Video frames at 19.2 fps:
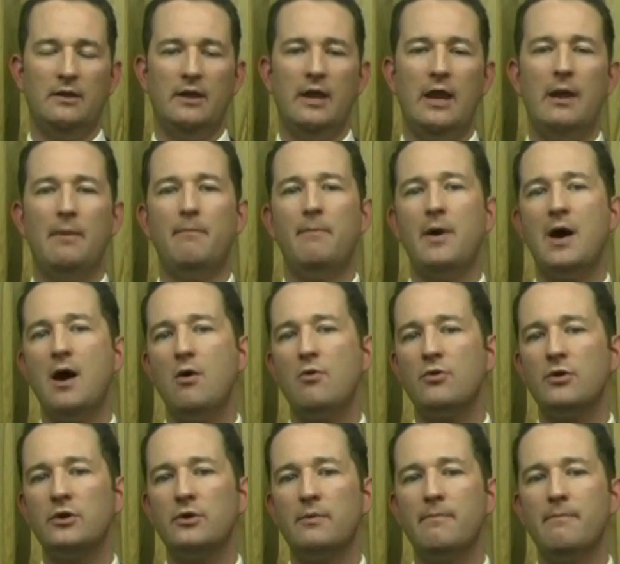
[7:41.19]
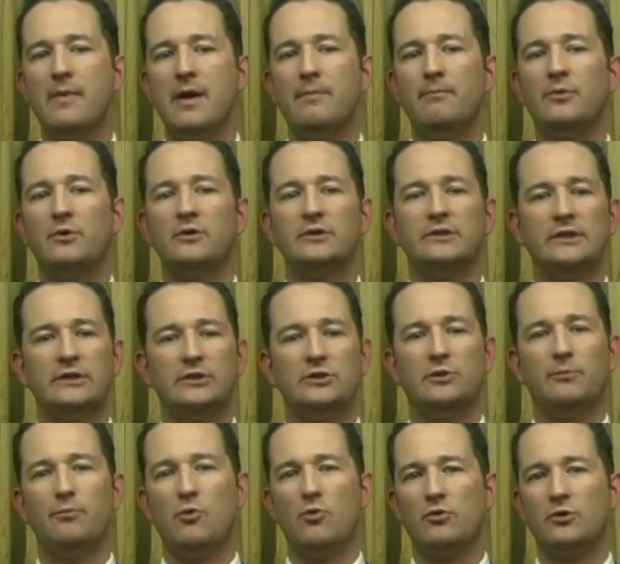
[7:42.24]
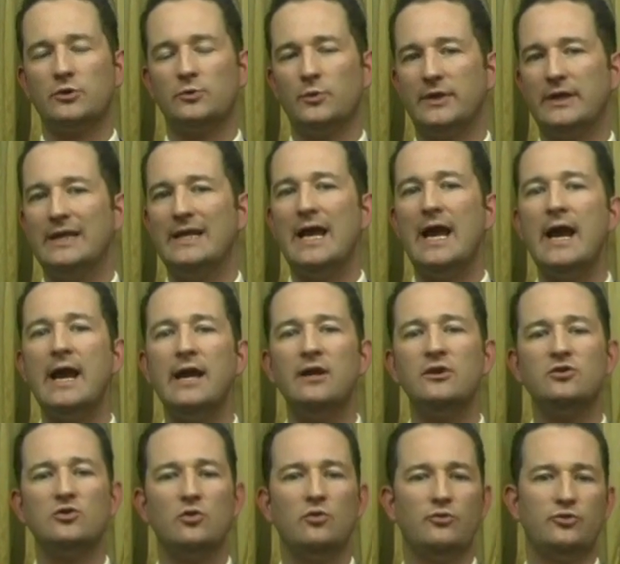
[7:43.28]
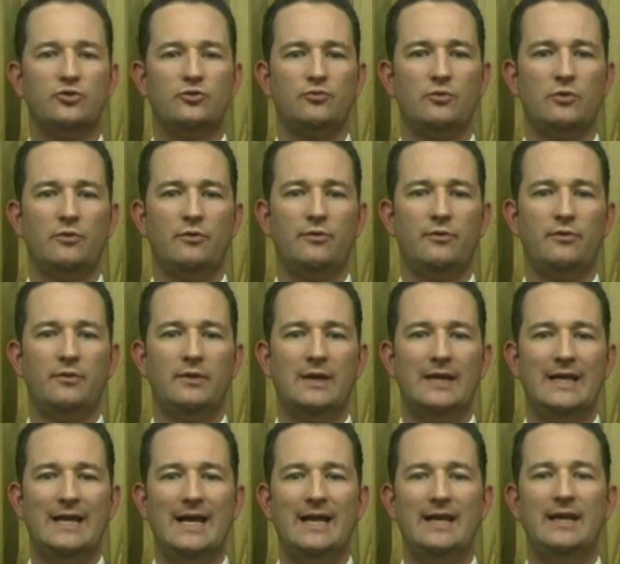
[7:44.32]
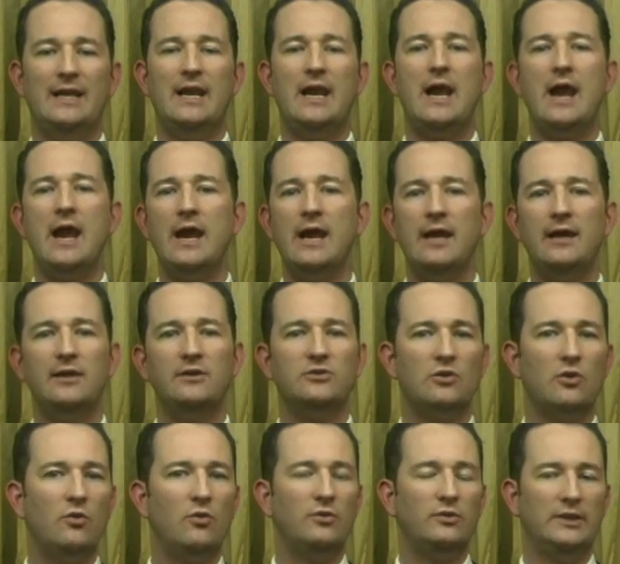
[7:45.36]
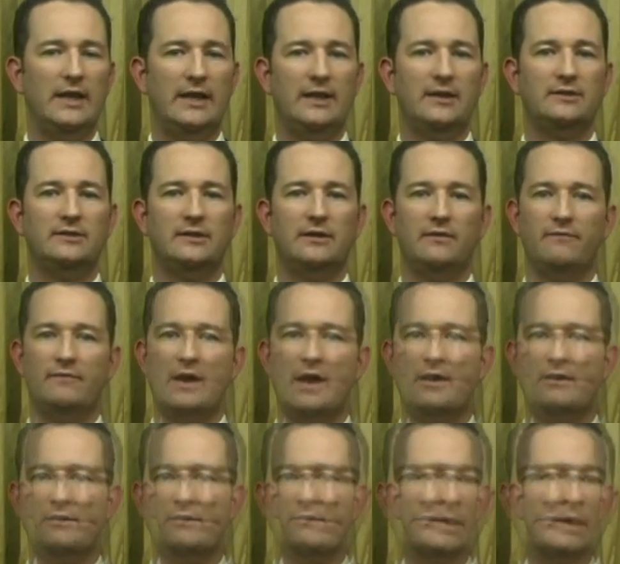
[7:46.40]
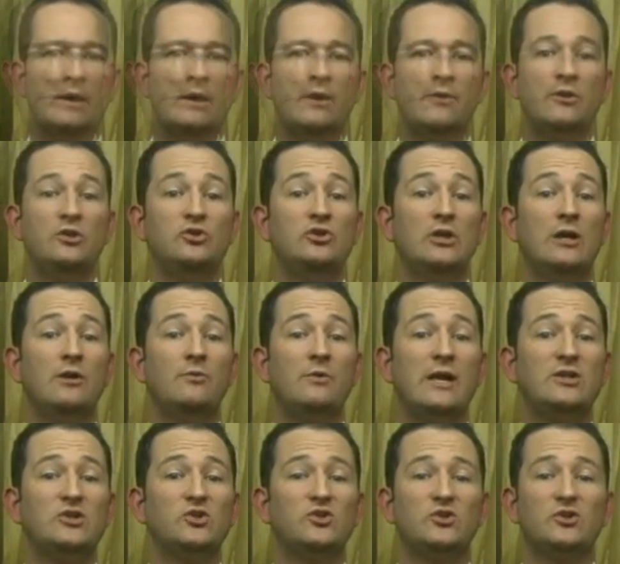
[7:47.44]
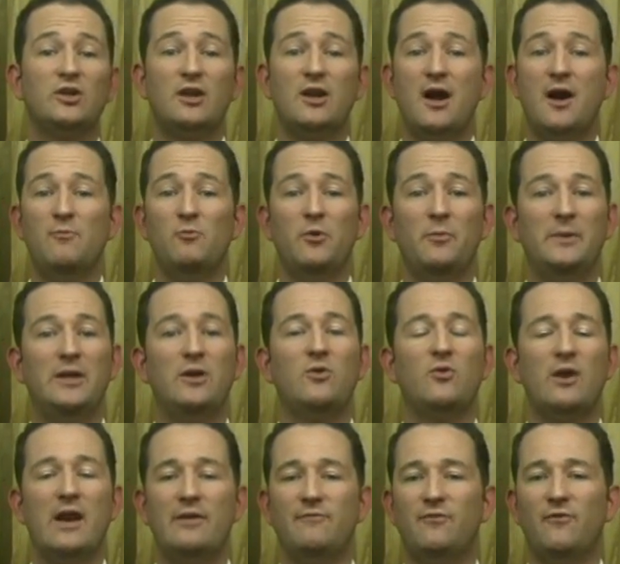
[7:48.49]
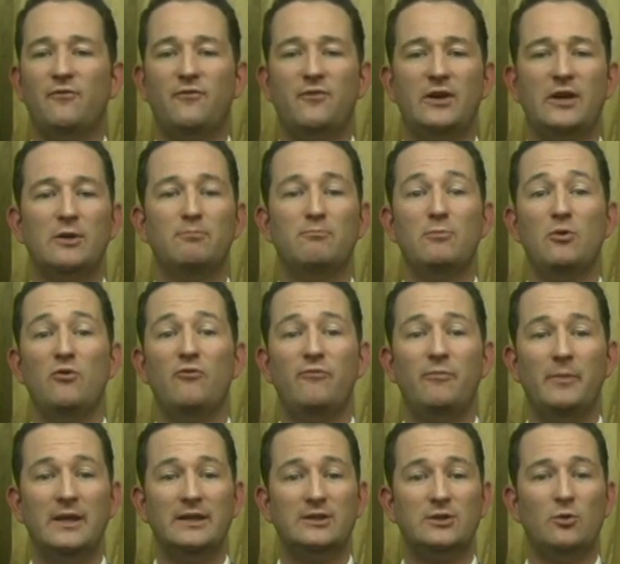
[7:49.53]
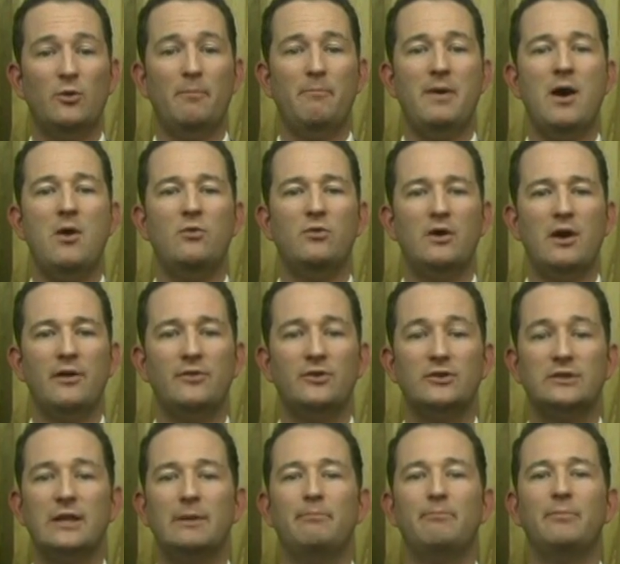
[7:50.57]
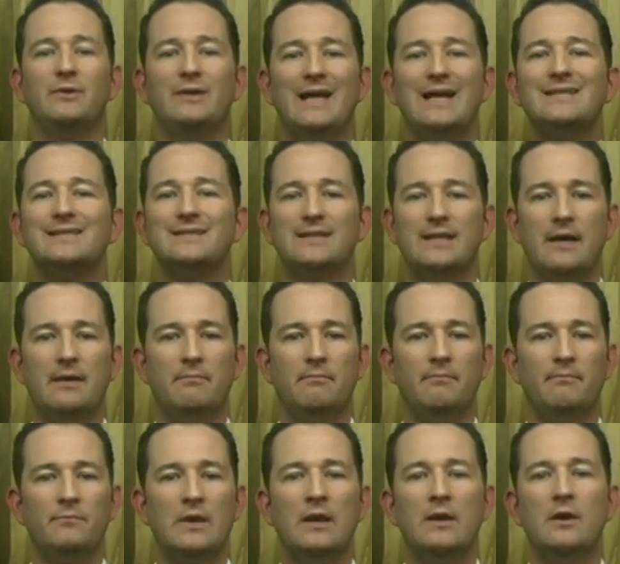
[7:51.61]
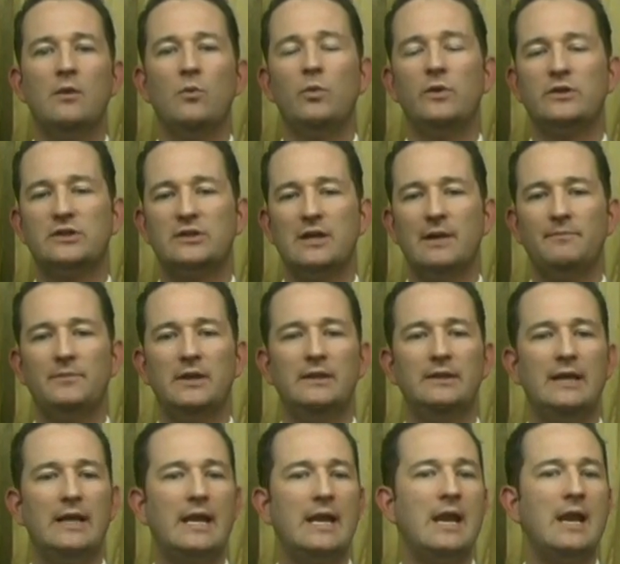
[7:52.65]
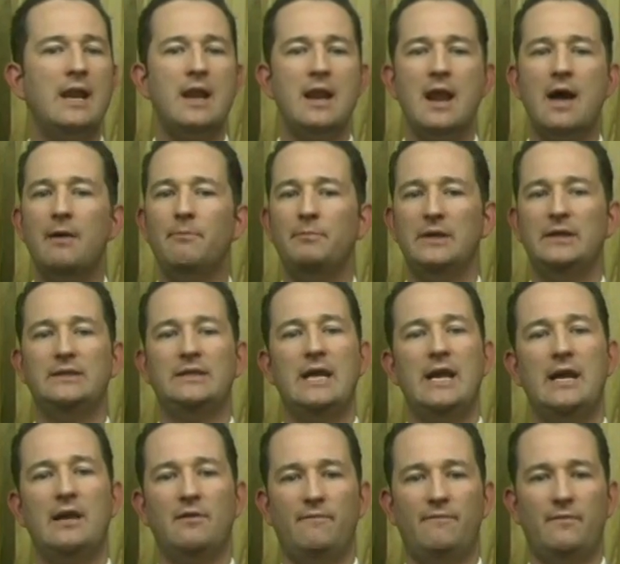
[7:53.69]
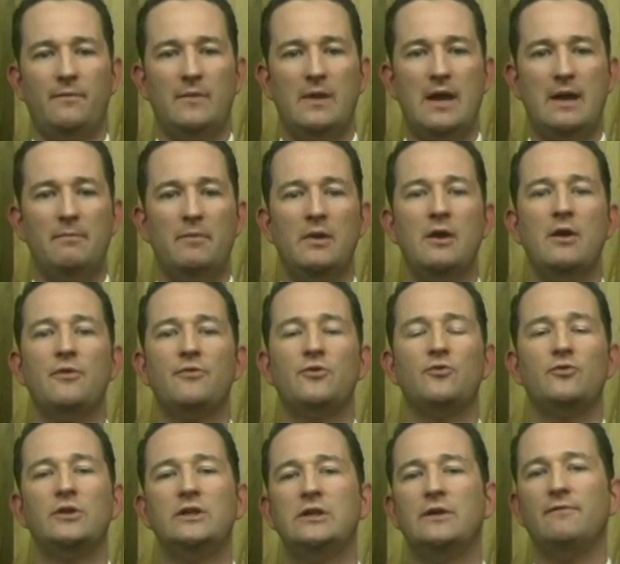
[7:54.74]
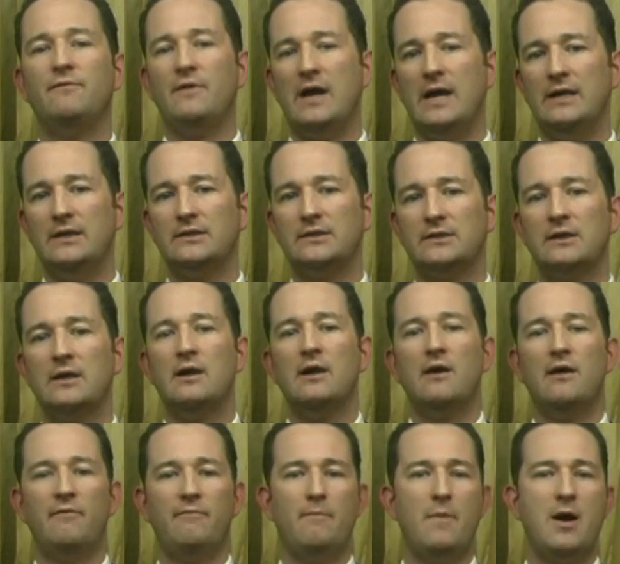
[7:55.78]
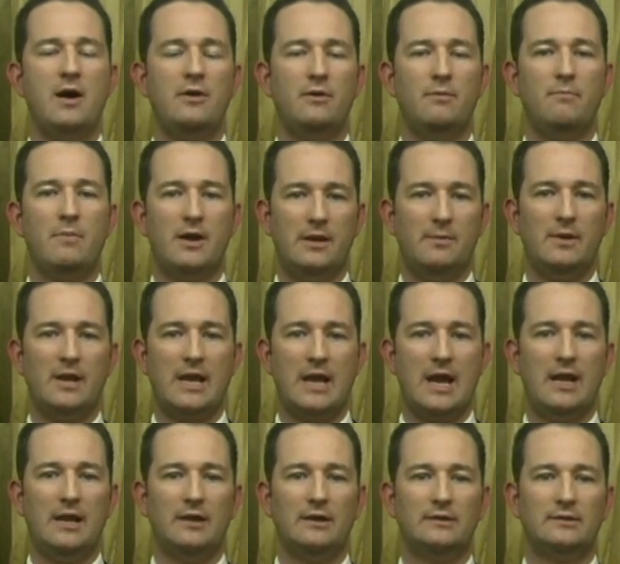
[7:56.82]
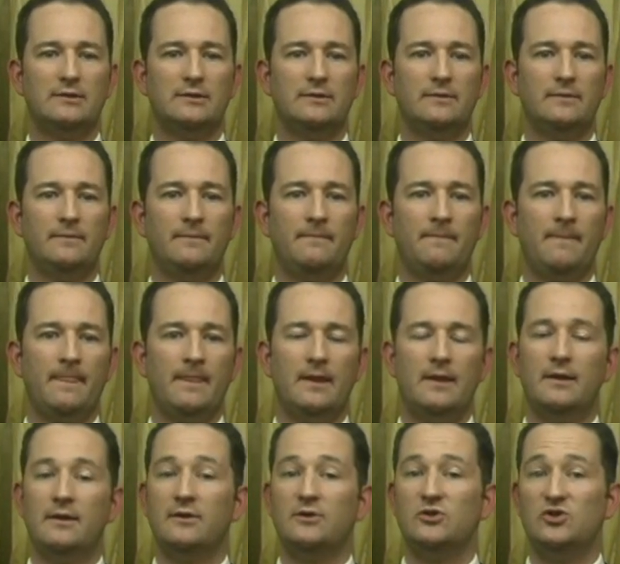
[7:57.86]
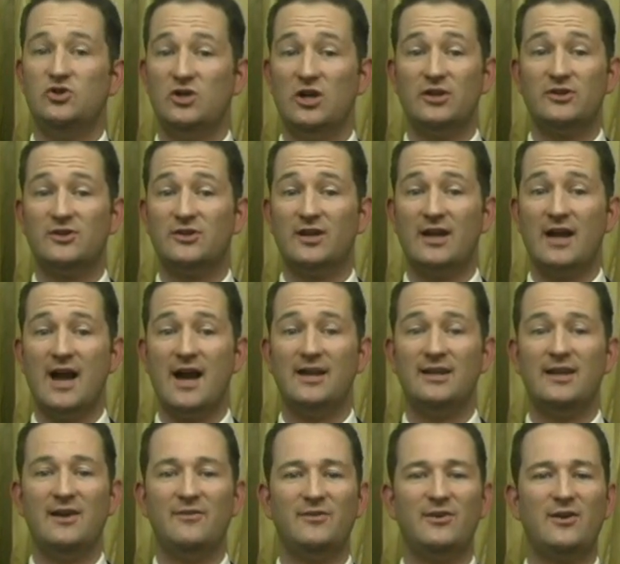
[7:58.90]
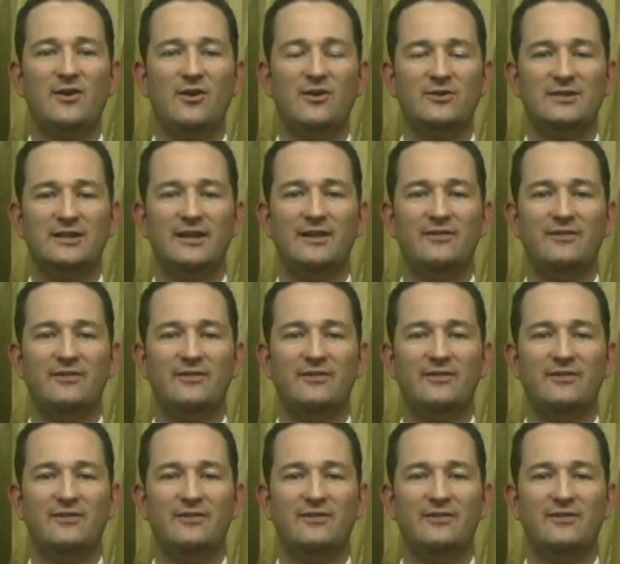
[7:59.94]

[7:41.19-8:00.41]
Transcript: Empower your members and supporters with an age-old truth and an age-old legacy of value. The generations to come will be grateful for your movement to empower others and bless them with something that cannot be taken from them through the device of modern money mechanics. Just the God-given currency